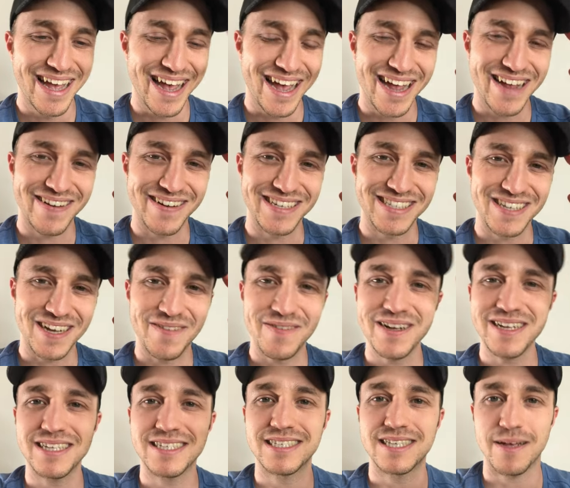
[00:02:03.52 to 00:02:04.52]
Anyway, so I
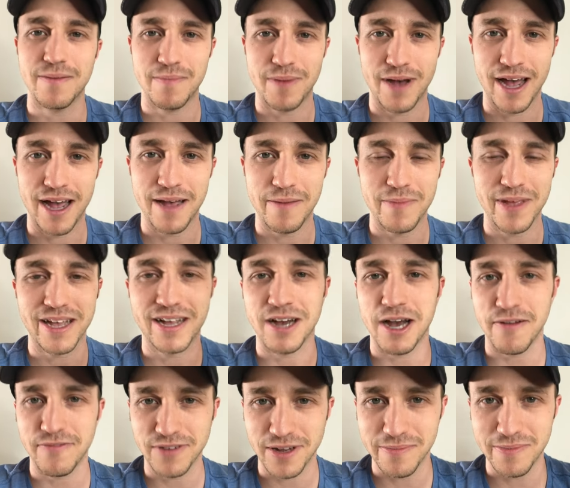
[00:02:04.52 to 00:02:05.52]
went to sit by him. He
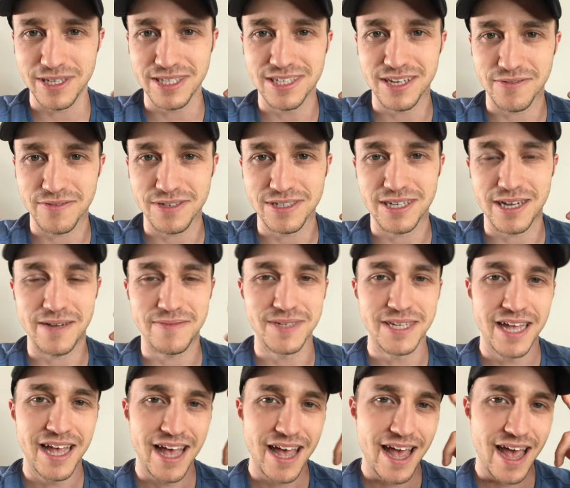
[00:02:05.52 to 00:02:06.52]
coughed on me several times,
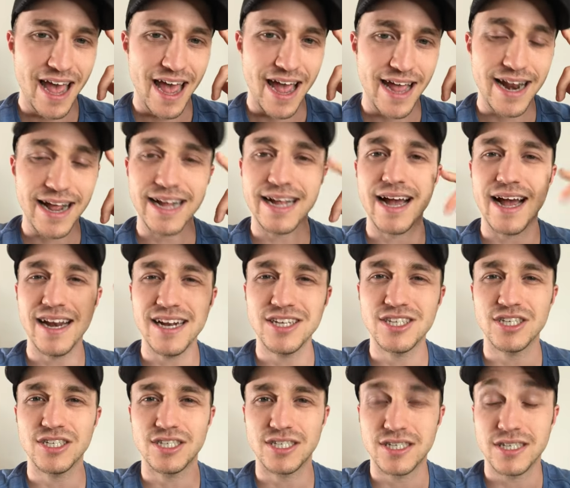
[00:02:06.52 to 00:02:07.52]
and I kind of
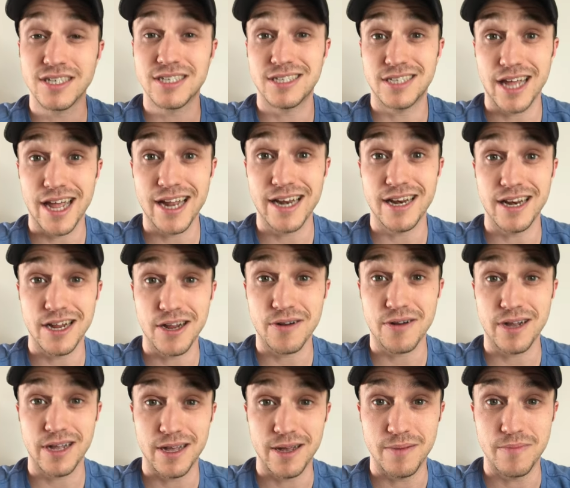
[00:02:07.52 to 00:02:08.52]
just stayed
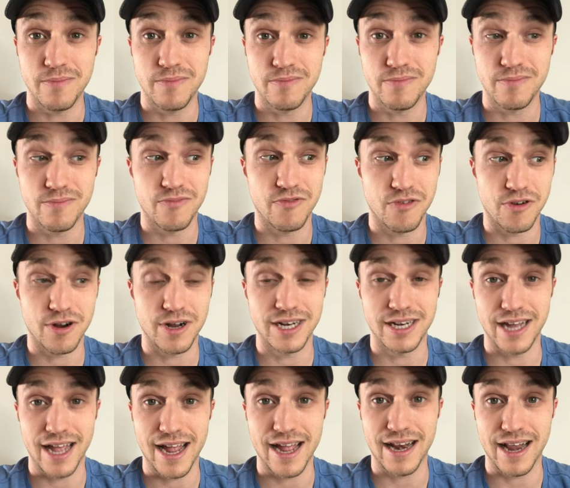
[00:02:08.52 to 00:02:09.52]
near him for a
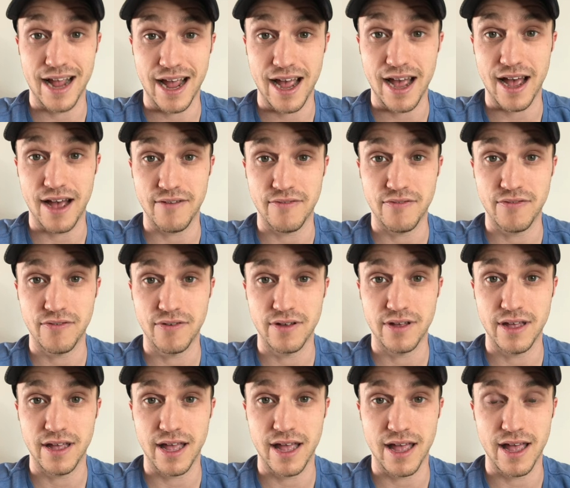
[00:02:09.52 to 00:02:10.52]
day and a half
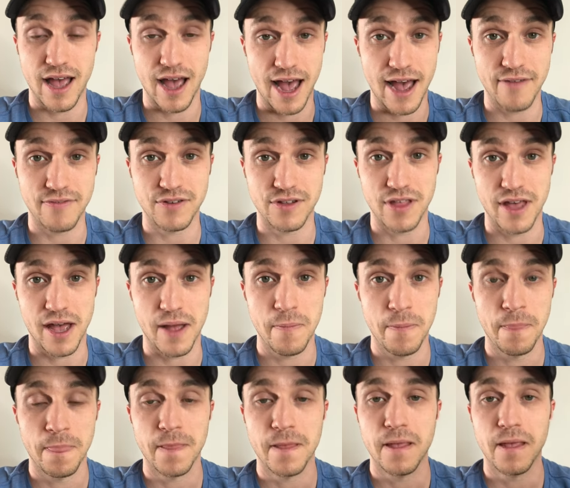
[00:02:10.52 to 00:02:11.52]
eh, after
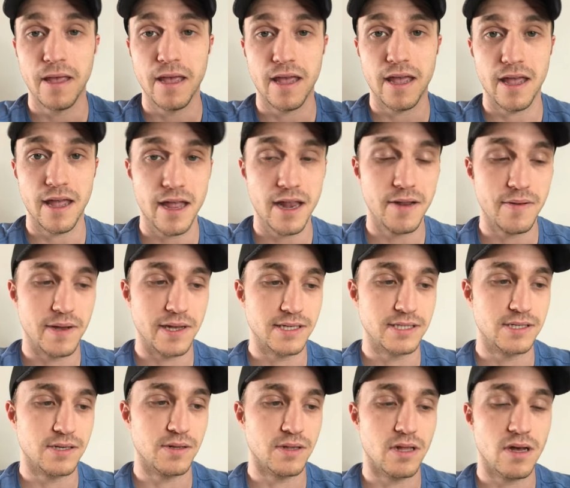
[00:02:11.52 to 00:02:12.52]
that. Anyway,
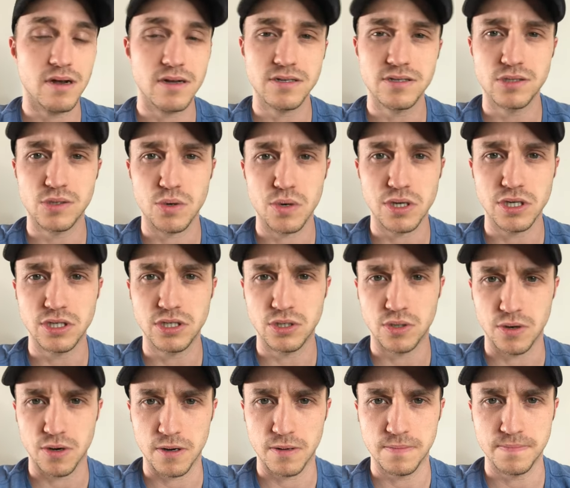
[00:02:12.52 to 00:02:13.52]
so long story
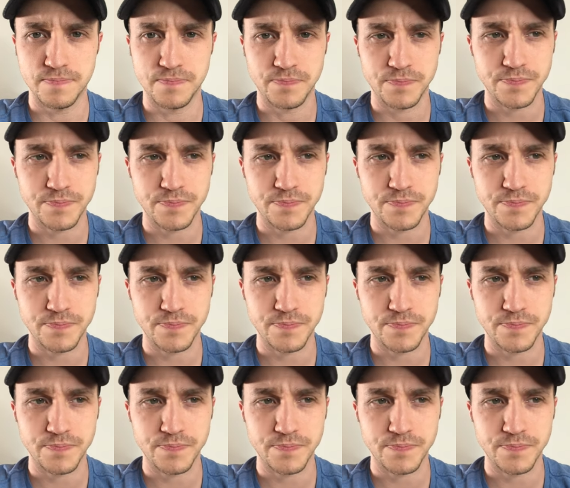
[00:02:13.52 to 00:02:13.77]
short,